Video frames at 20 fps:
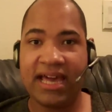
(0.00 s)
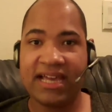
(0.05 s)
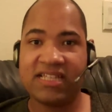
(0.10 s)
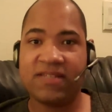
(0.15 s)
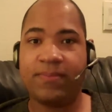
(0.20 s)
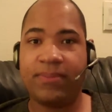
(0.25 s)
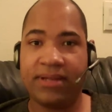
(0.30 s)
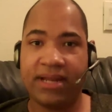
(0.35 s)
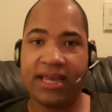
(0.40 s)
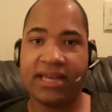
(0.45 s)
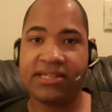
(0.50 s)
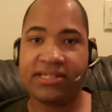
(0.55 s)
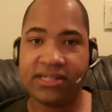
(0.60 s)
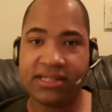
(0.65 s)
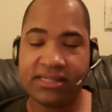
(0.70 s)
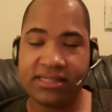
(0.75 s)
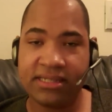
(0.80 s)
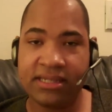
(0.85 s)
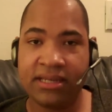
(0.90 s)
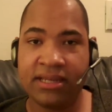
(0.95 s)

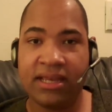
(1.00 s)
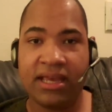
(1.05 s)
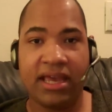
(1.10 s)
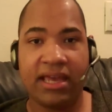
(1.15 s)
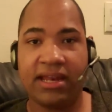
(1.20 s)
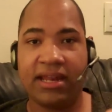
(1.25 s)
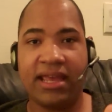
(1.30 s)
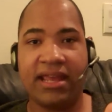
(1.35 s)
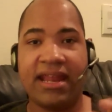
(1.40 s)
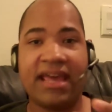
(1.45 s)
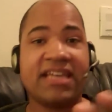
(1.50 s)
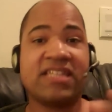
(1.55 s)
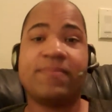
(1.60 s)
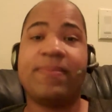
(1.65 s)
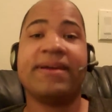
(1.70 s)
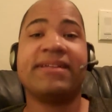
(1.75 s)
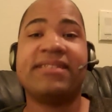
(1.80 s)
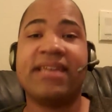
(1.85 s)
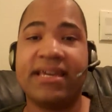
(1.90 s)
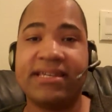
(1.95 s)
explanations and
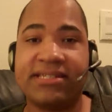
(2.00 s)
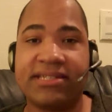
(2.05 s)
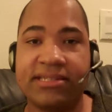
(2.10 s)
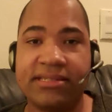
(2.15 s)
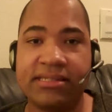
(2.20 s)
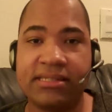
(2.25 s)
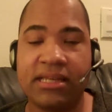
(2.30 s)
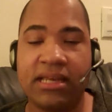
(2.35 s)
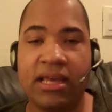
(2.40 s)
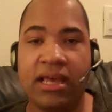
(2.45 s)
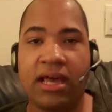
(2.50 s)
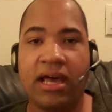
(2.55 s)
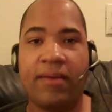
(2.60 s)
expectations.